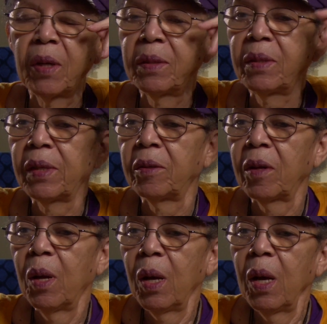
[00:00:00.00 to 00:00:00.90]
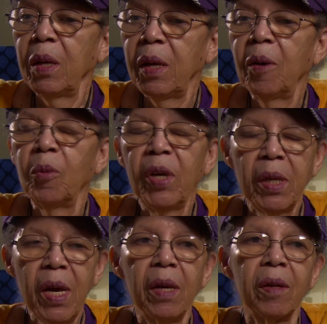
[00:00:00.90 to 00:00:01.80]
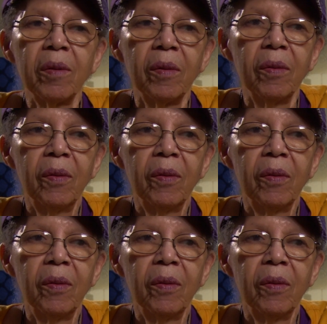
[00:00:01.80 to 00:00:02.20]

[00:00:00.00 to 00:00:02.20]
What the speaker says: I said, yeah, we can.